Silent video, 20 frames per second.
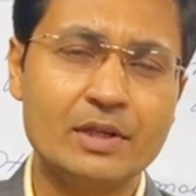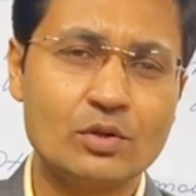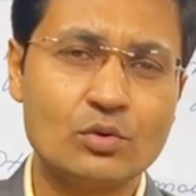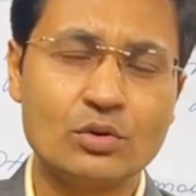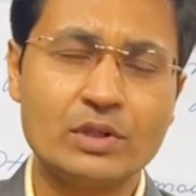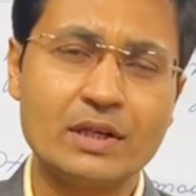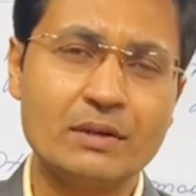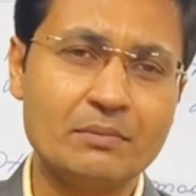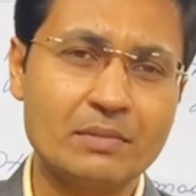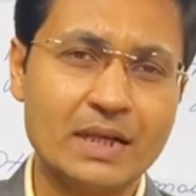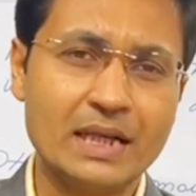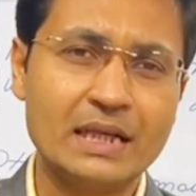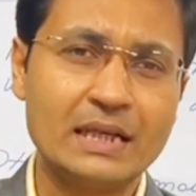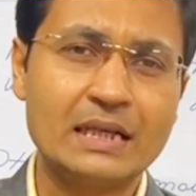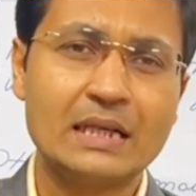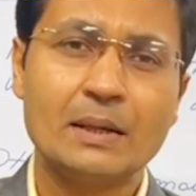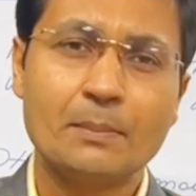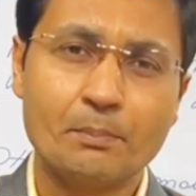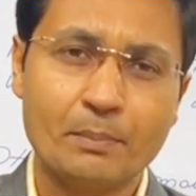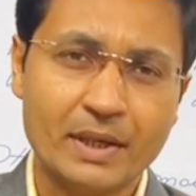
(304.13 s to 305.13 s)
to them,
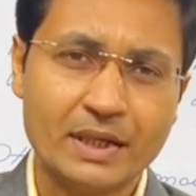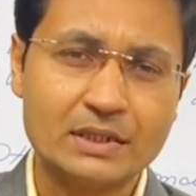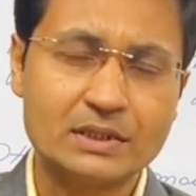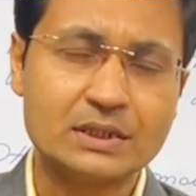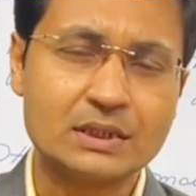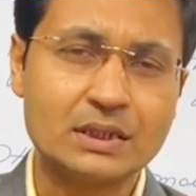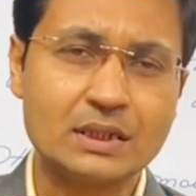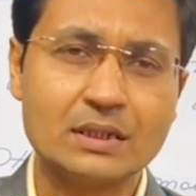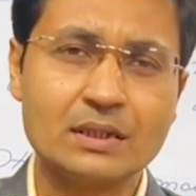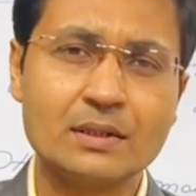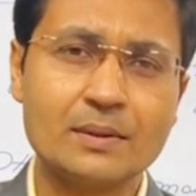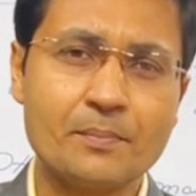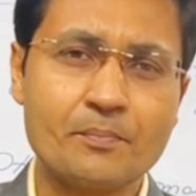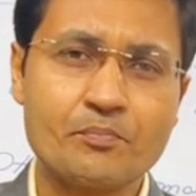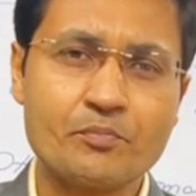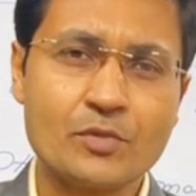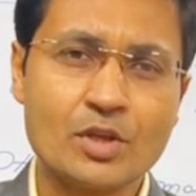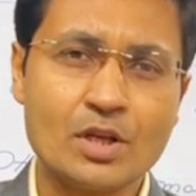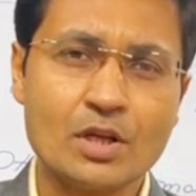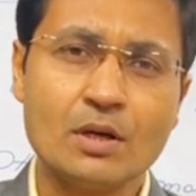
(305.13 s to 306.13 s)
like pension,
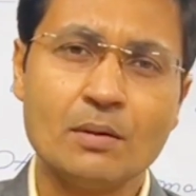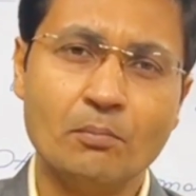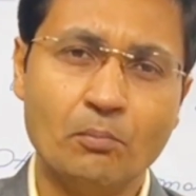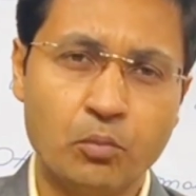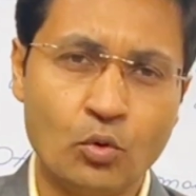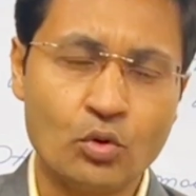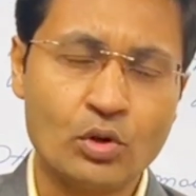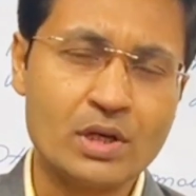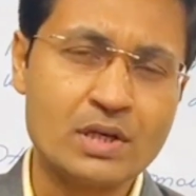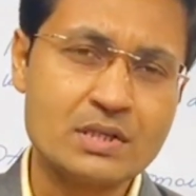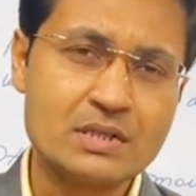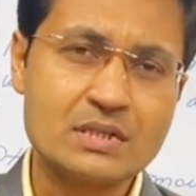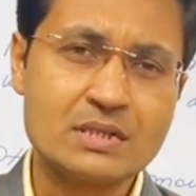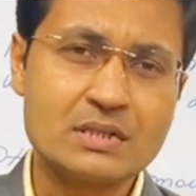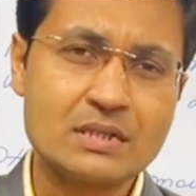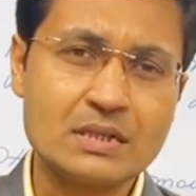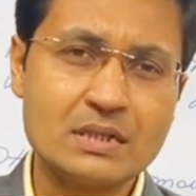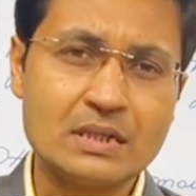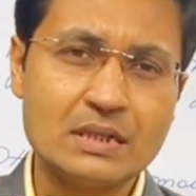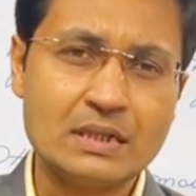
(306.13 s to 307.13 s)

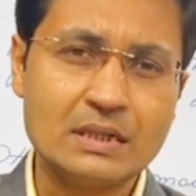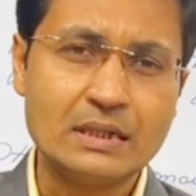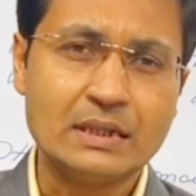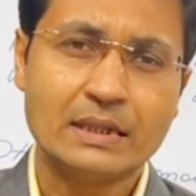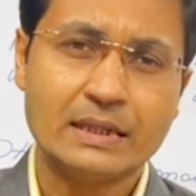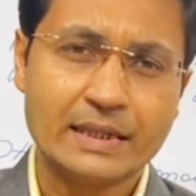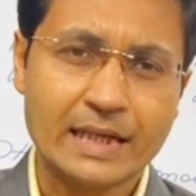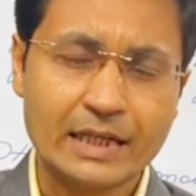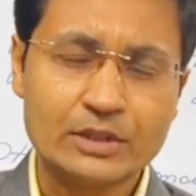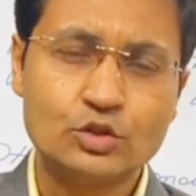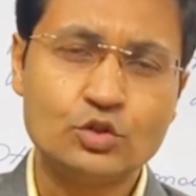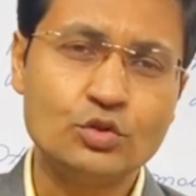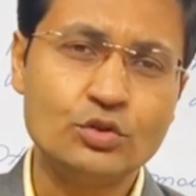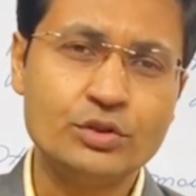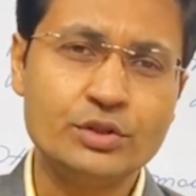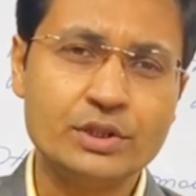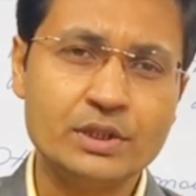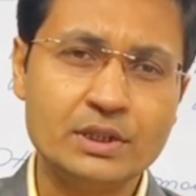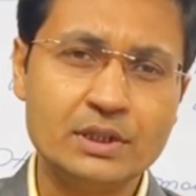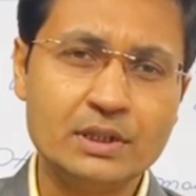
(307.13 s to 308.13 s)
bonus,
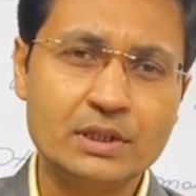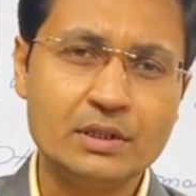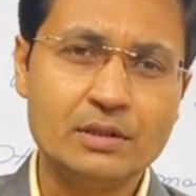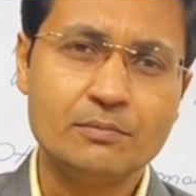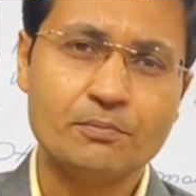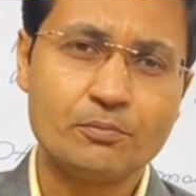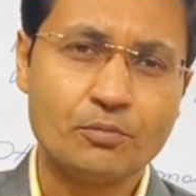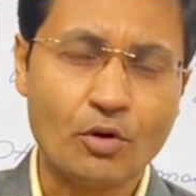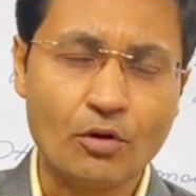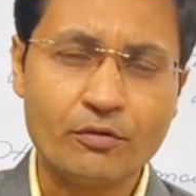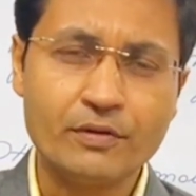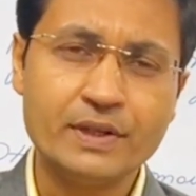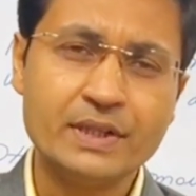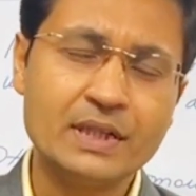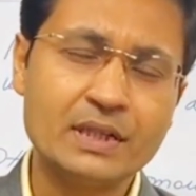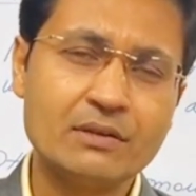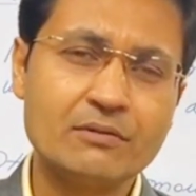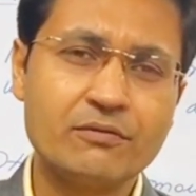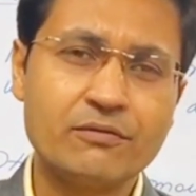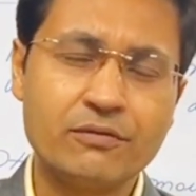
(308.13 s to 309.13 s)
gratuity,
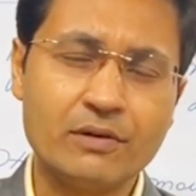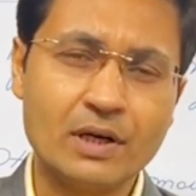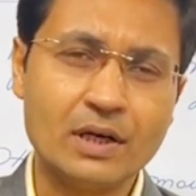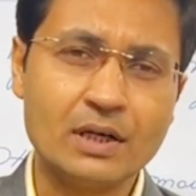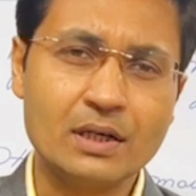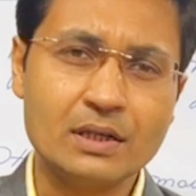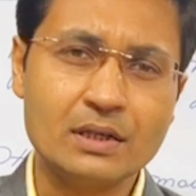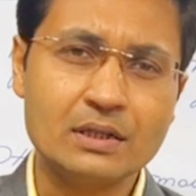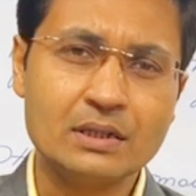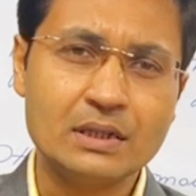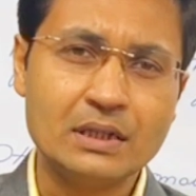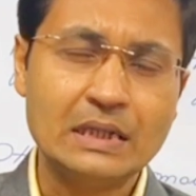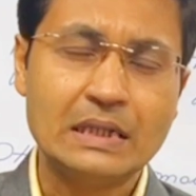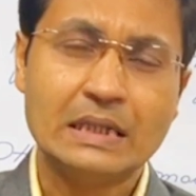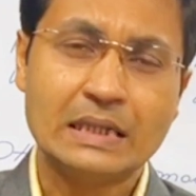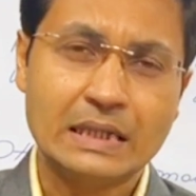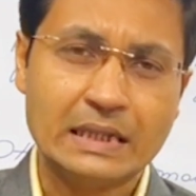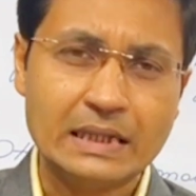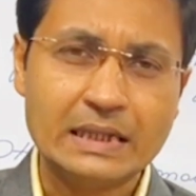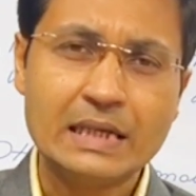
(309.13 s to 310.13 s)
provident fund,
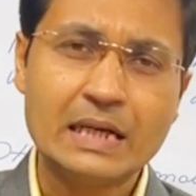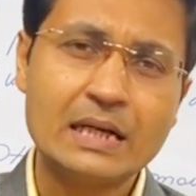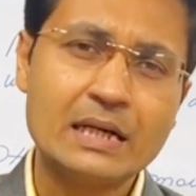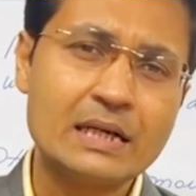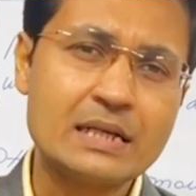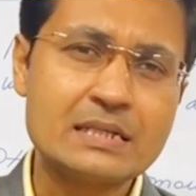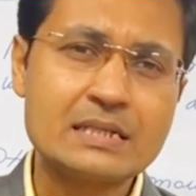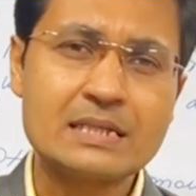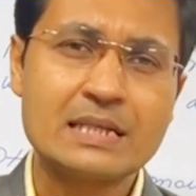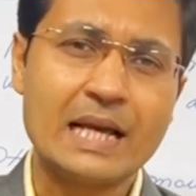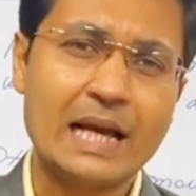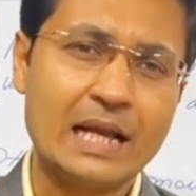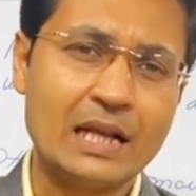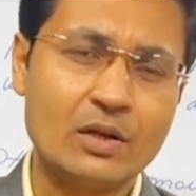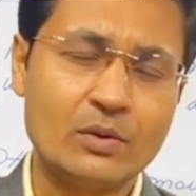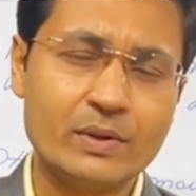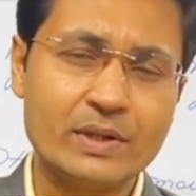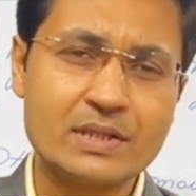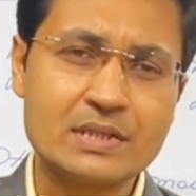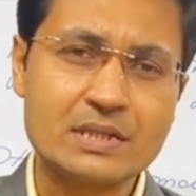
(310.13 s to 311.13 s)
dearness
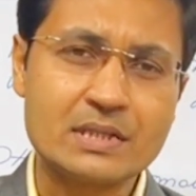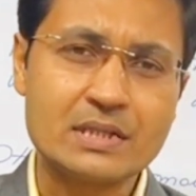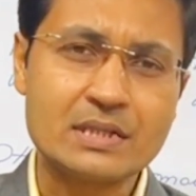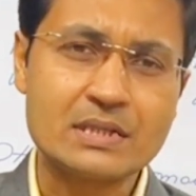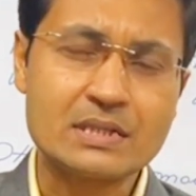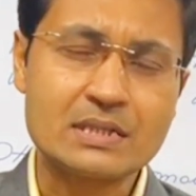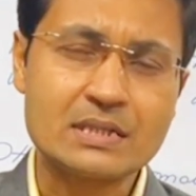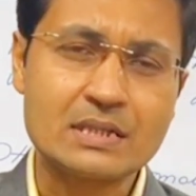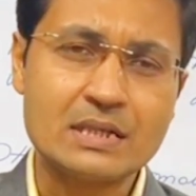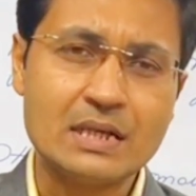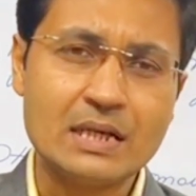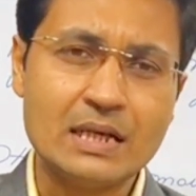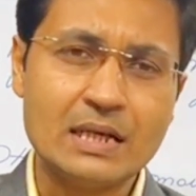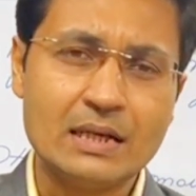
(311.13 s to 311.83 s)
allowances,